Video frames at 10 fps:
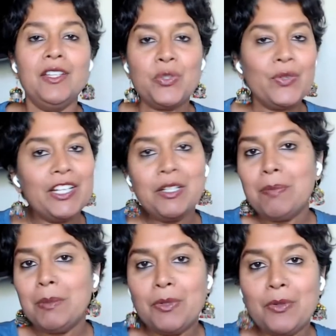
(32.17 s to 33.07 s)
300
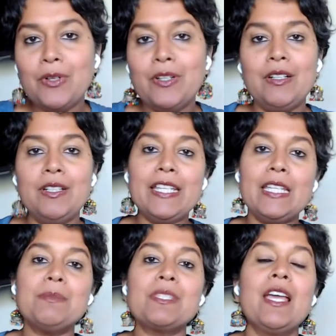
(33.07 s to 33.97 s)
people
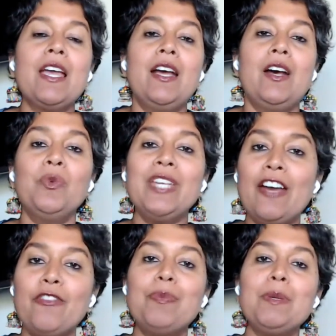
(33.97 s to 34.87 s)
teams. We
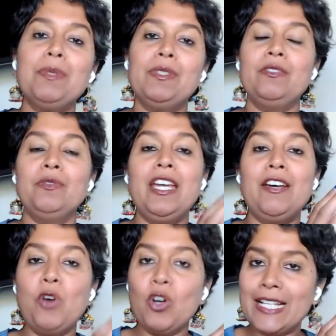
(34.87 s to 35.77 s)

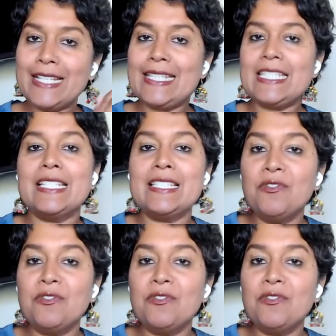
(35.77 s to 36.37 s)
have organizations